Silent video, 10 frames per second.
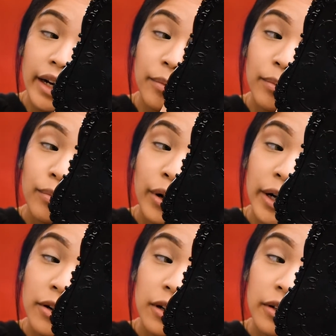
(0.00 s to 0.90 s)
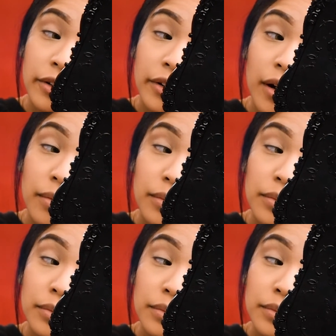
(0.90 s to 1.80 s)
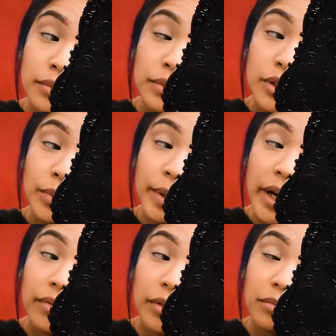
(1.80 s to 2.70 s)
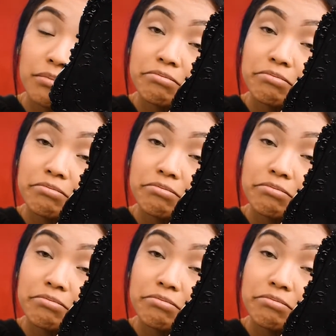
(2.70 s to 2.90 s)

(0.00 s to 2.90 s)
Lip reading: any brighter color on top. So be careful.